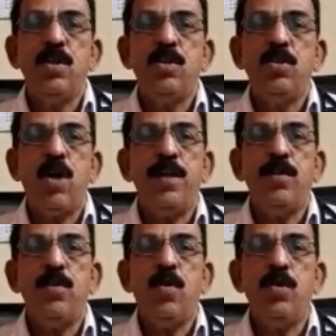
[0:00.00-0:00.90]
So I
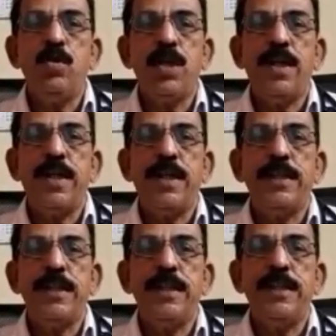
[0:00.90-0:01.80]
told you salt
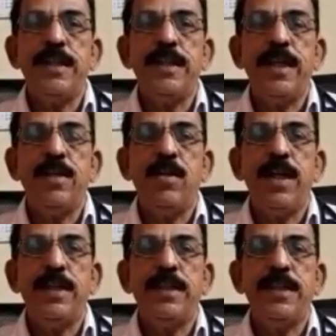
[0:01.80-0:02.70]
restriction, regular
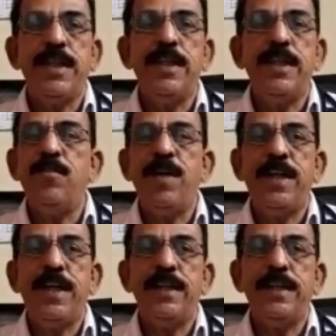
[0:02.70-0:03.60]
exercise, and weight
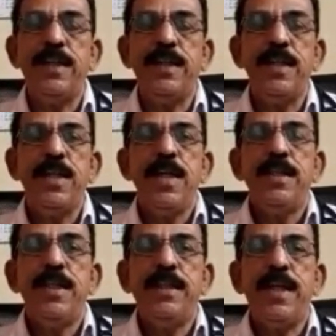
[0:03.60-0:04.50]
reduction.
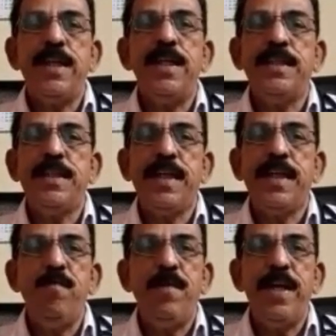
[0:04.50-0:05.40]
These are the
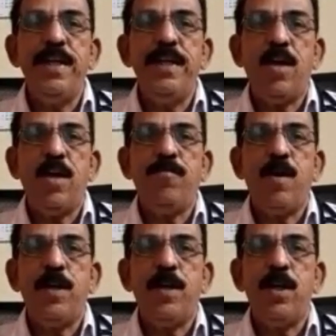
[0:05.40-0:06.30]
3 main
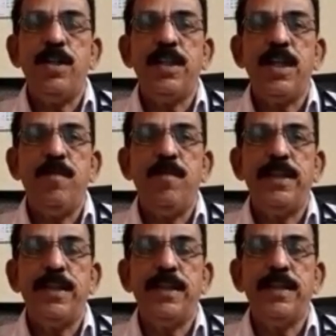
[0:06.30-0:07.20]
non-pharmacological
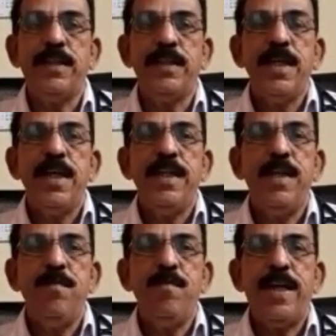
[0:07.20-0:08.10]
measures in
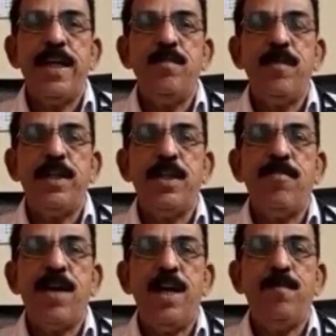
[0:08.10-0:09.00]
the management
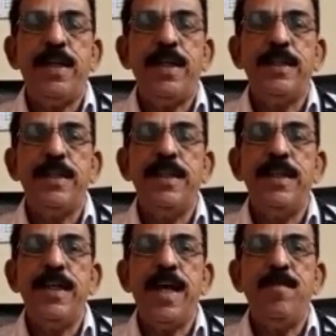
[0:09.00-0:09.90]
of hypertension
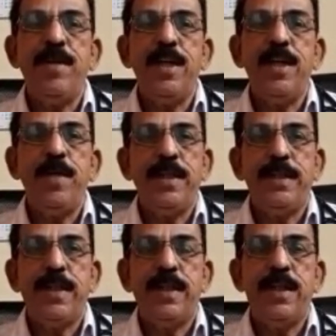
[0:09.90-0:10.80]
in a diabetic patient.